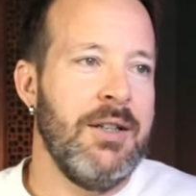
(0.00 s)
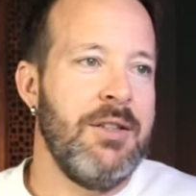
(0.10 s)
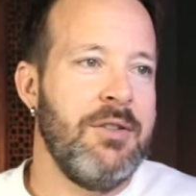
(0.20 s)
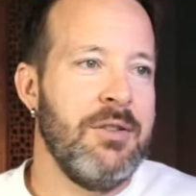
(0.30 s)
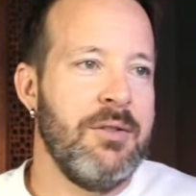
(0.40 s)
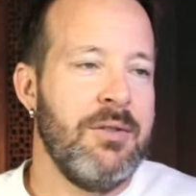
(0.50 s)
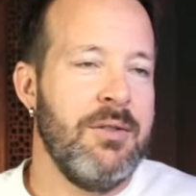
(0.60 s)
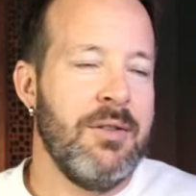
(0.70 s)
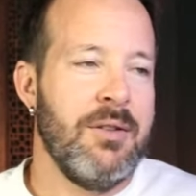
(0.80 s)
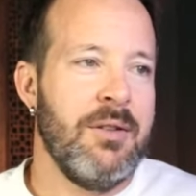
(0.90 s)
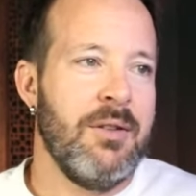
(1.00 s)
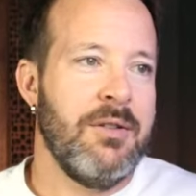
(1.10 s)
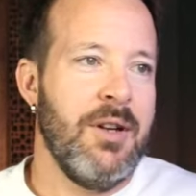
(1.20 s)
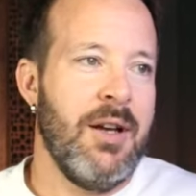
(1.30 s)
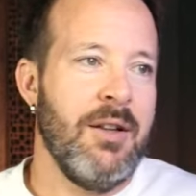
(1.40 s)
You
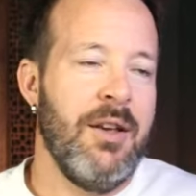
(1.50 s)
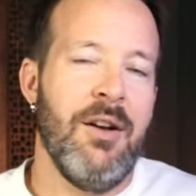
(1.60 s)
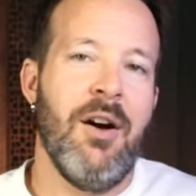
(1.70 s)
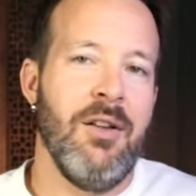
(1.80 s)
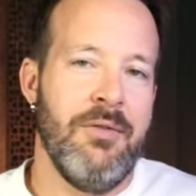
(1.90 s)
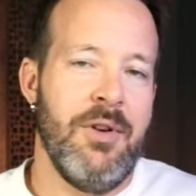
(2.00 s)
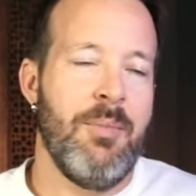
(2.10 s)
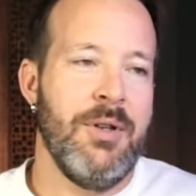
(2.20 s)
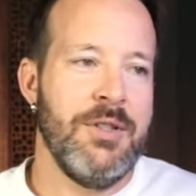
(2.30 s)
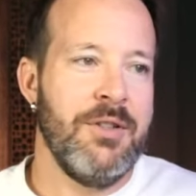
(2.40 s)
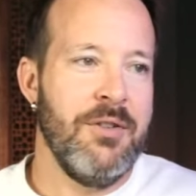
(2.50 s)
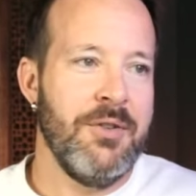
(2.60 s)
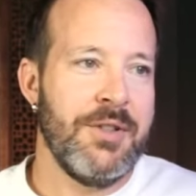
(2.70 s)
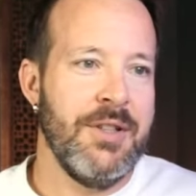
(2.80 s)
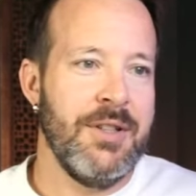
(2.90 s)
should allocate all of your budget to
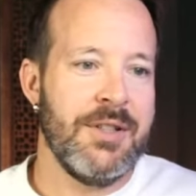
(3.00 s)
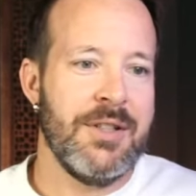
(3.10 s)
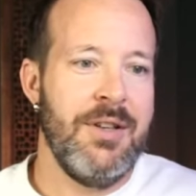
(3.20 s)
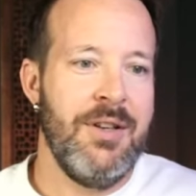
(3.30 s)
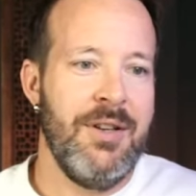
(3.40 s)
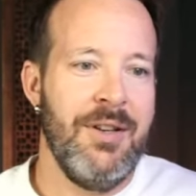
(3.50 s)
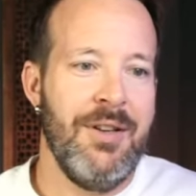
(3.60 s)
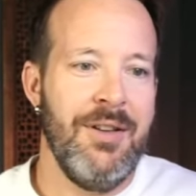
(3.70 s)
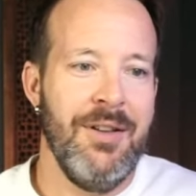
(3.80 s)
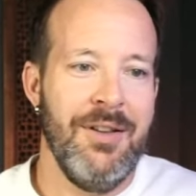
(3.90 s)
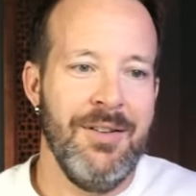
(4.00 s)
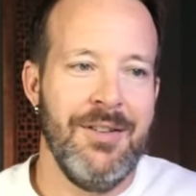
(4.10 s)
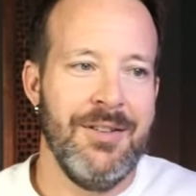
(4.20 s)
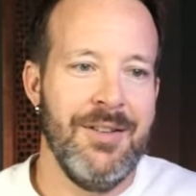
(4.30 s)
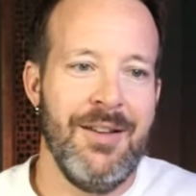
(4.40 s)
those things.
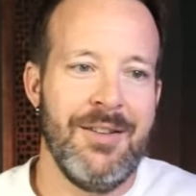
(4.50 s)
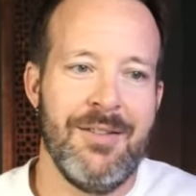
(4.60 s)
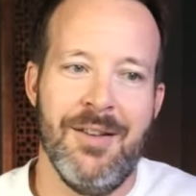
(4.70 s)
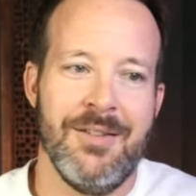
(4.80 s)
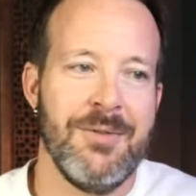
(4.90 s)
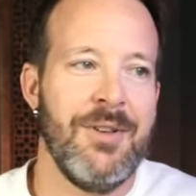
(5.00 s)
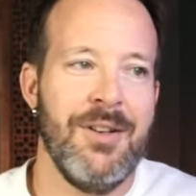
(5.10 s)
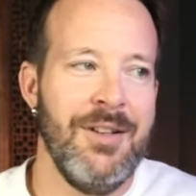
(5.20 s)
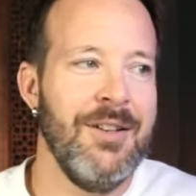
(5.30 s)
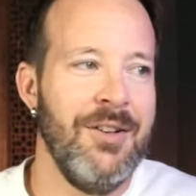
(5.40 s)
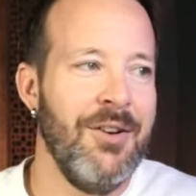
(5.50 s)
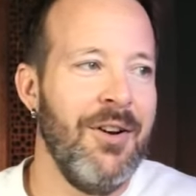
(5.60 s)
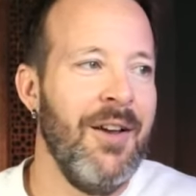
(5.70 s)
Just that's what you need to do.